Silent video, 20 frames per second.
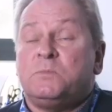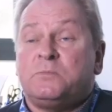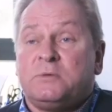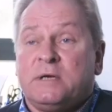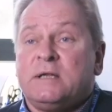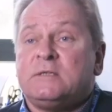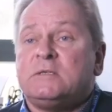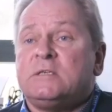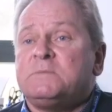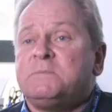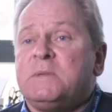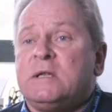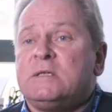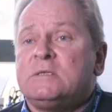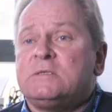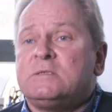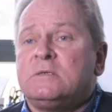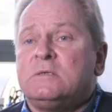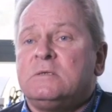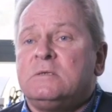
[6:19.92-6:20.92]
practice
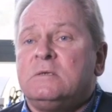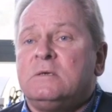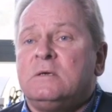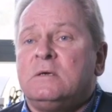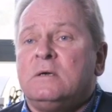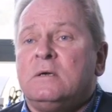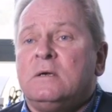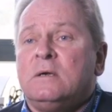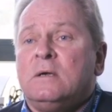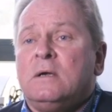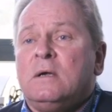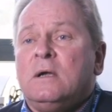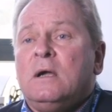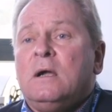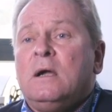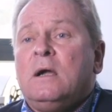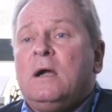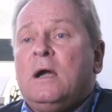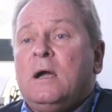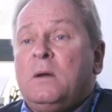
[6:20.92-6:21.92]
medicine
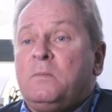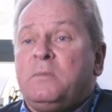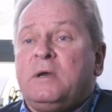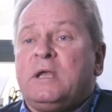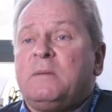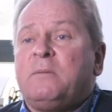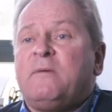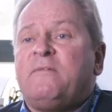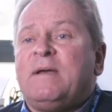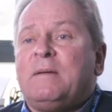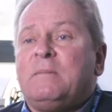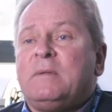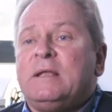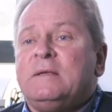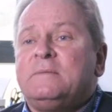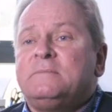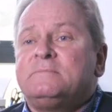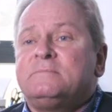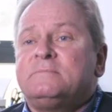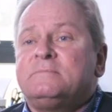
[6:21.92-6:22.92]
and bring up a family.